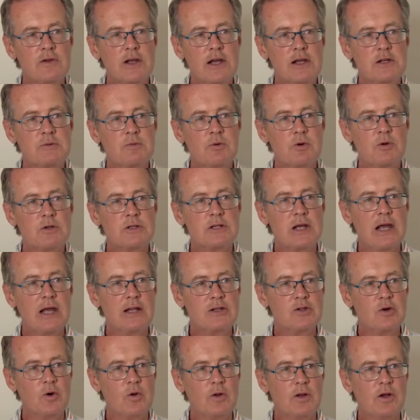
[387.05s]
textbooks,
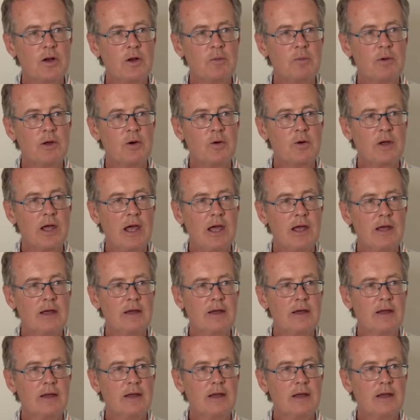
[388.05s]
it's all going to be okay.